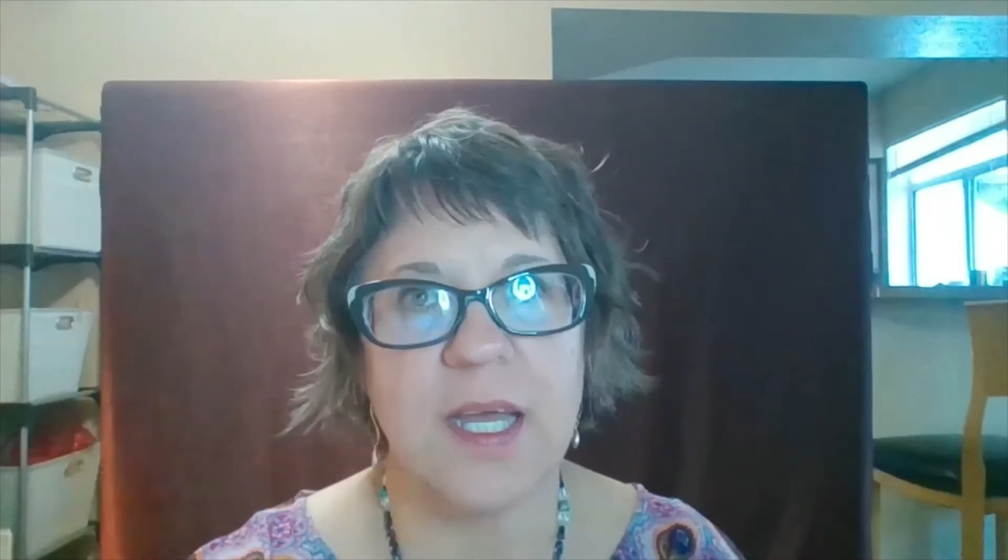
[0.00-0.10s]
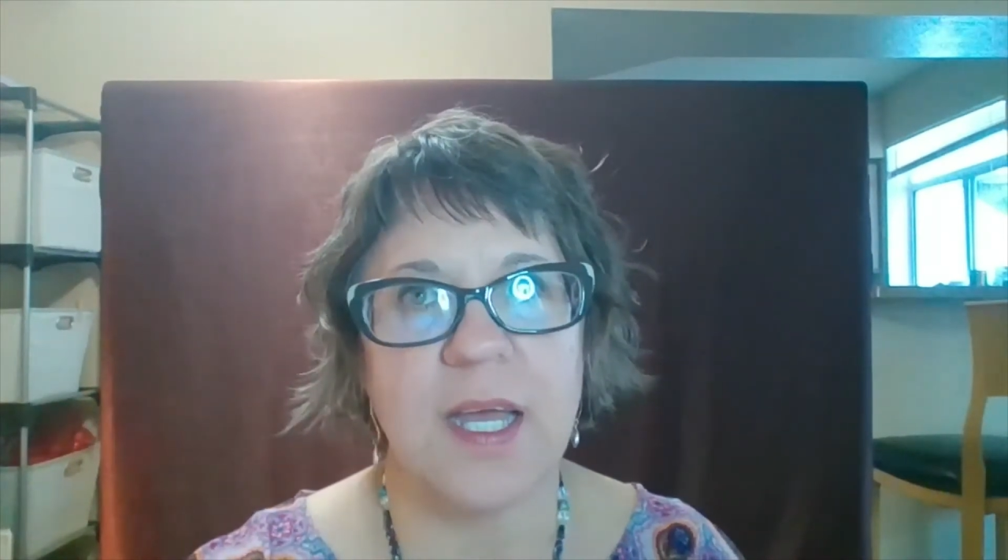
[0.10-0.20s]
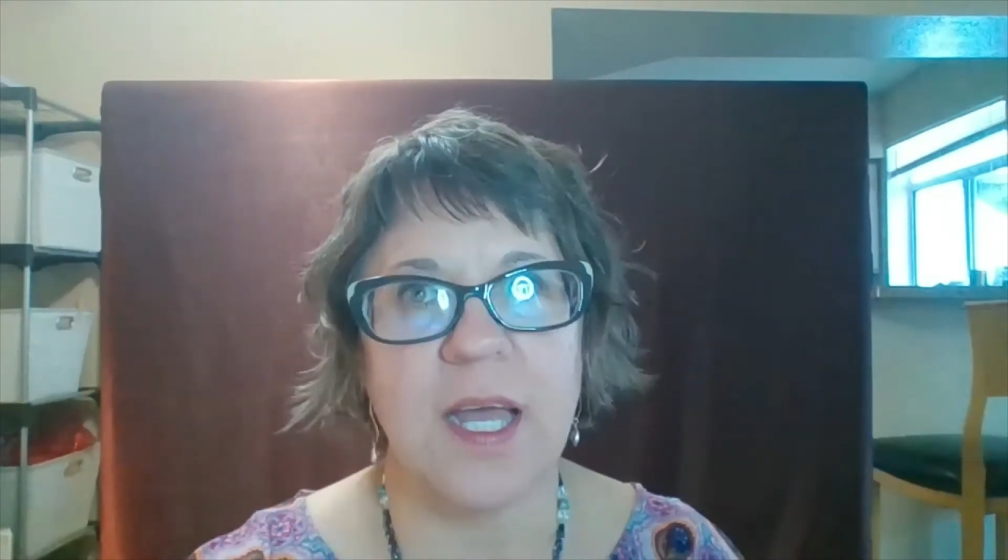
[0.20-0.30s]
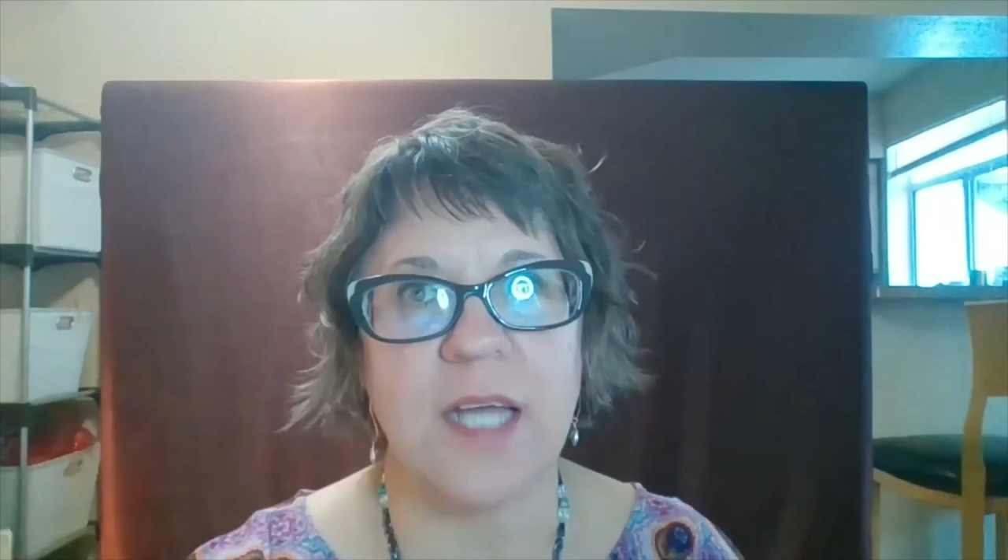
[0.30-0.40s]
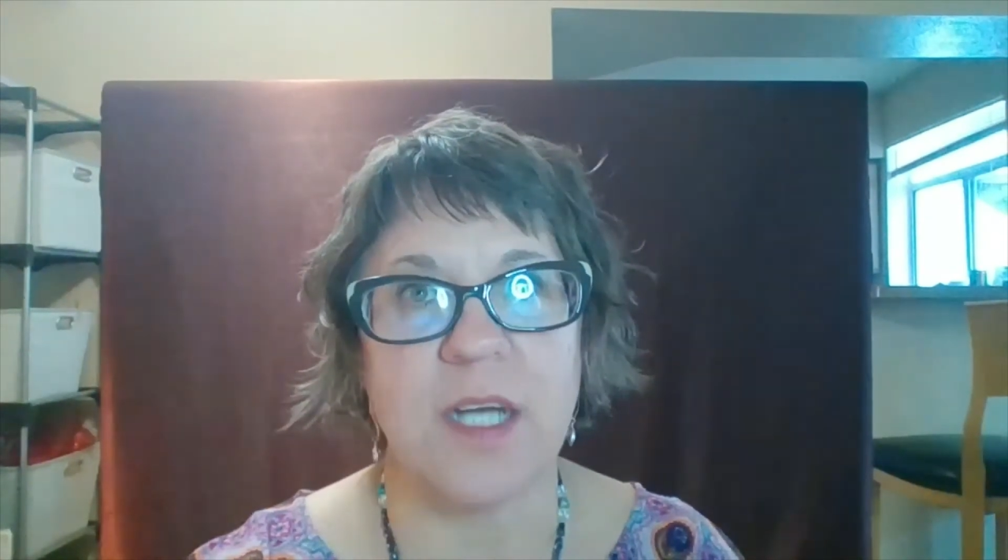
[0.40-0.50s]

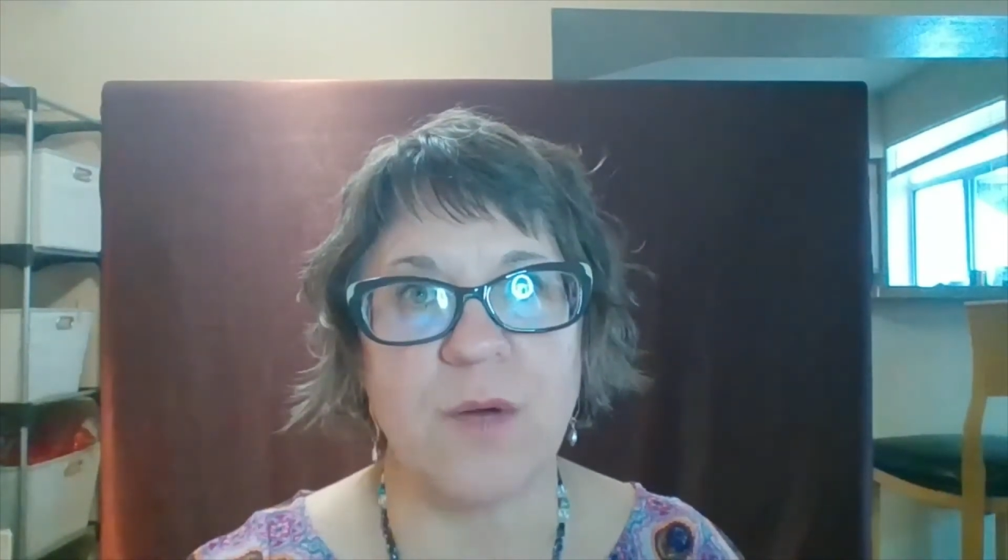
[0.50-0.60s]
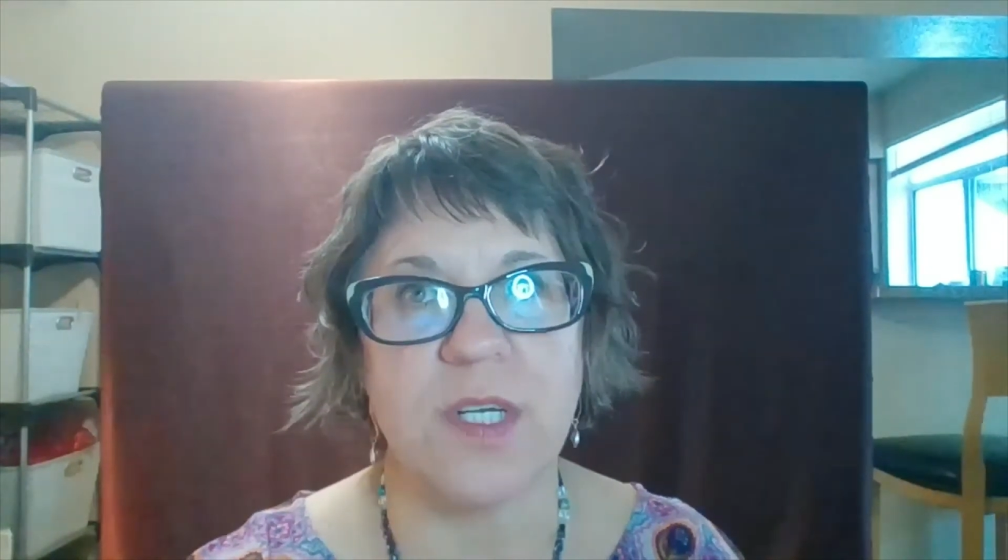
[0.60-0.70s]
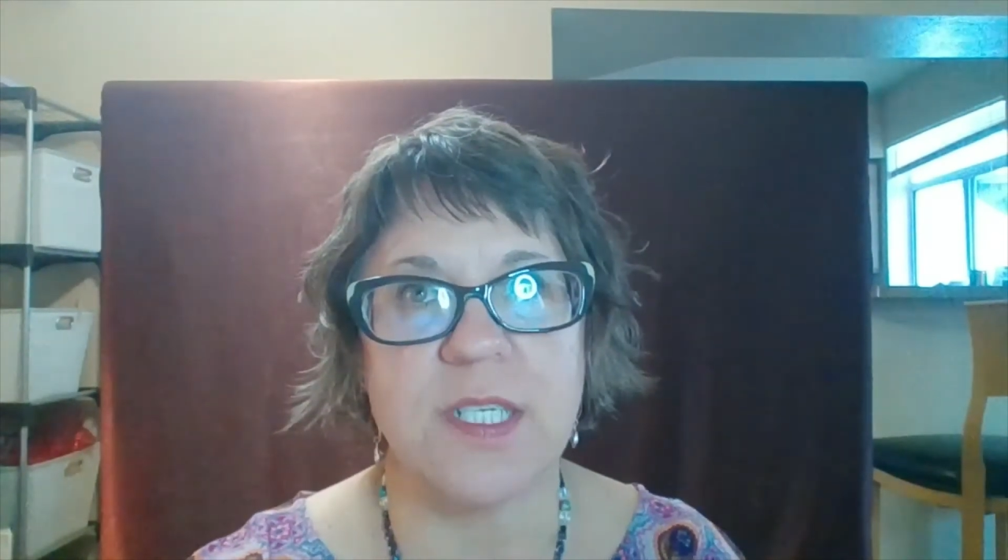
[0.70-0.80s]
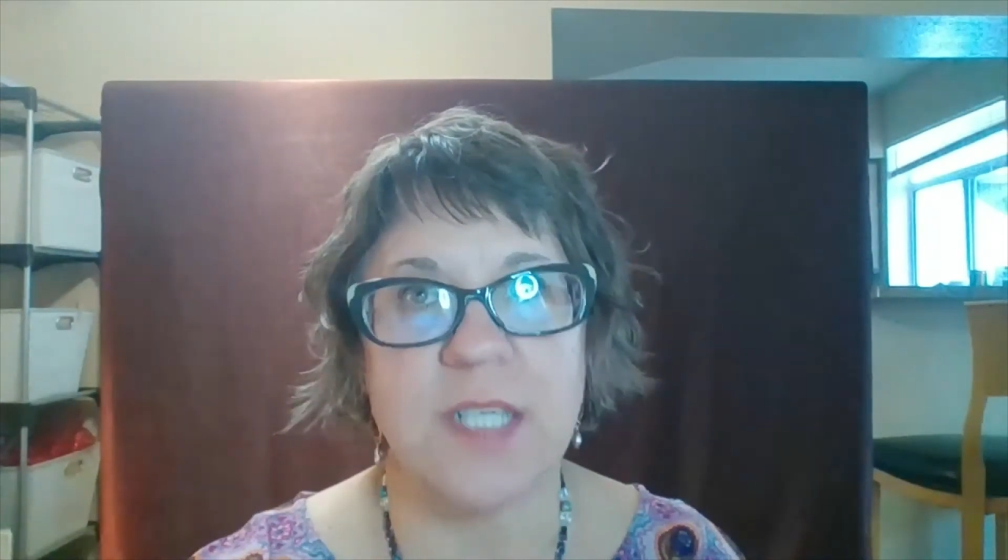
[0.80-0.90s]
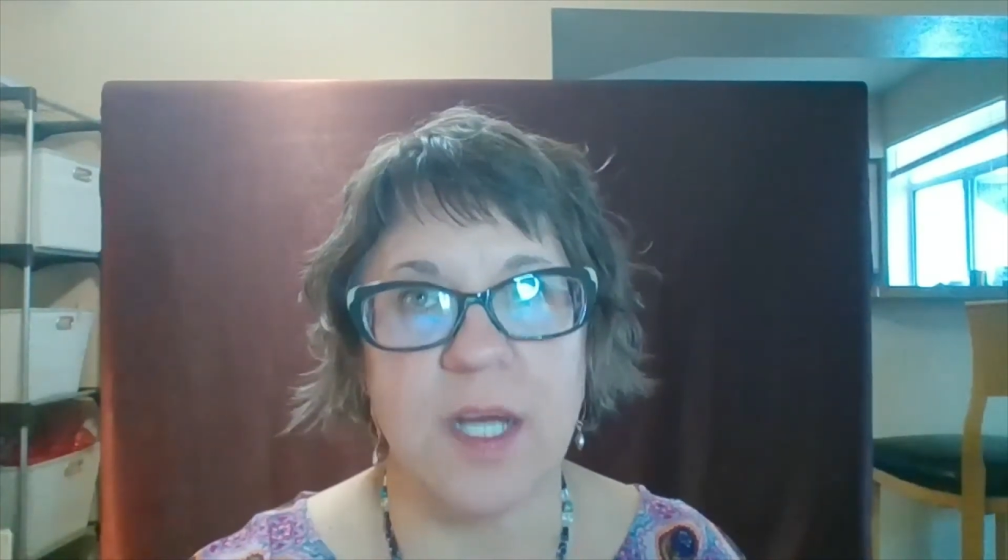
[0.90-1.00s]
and I would
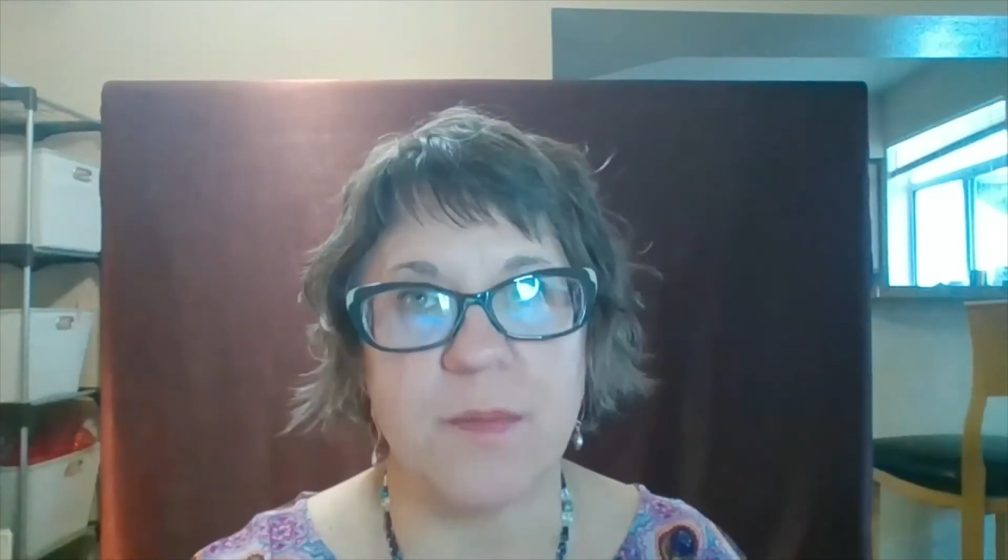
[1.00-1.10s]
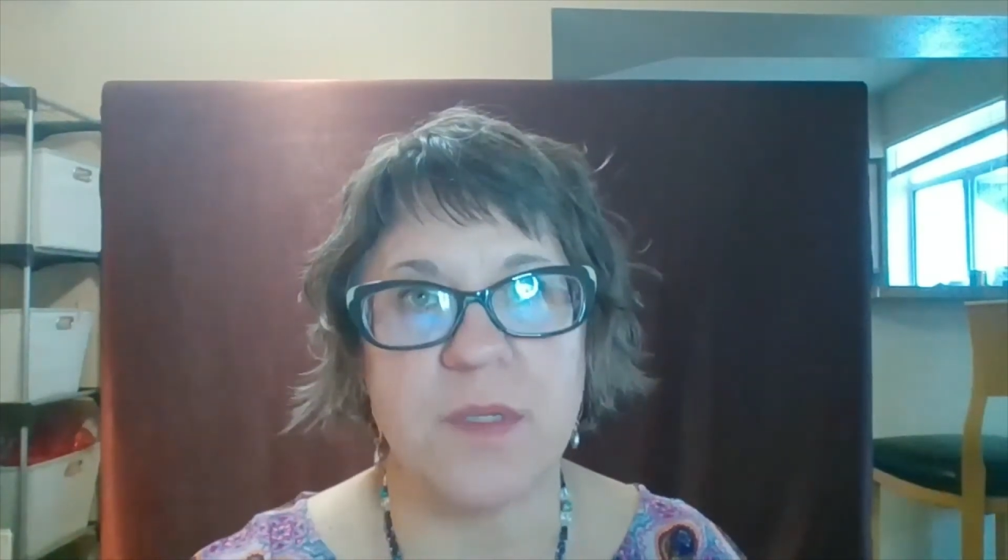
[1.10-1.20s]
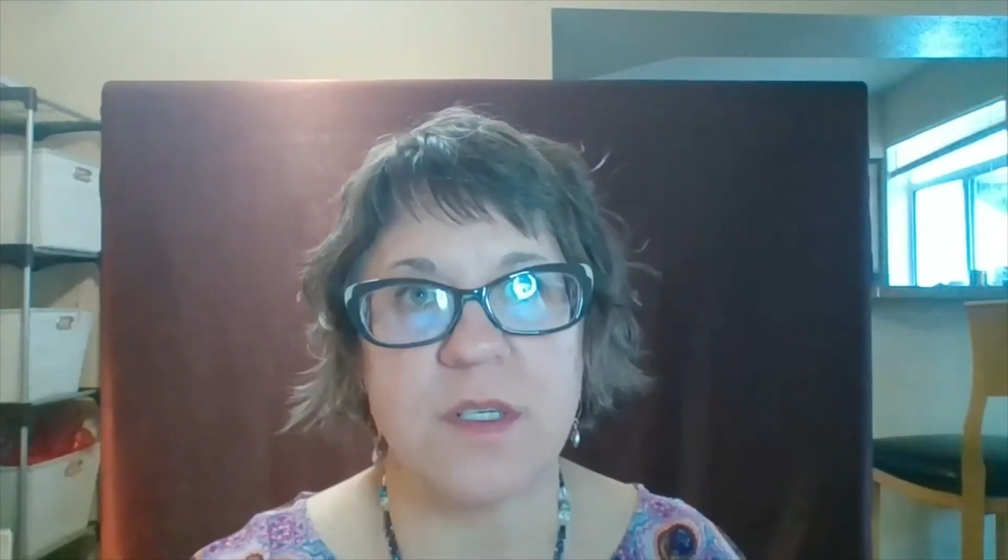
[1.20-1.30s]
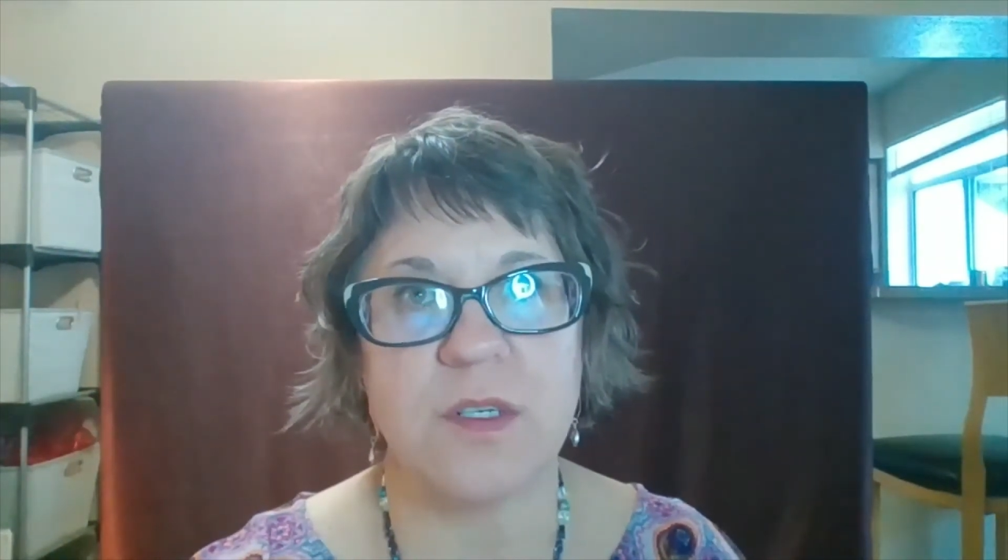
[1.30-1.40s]
attempt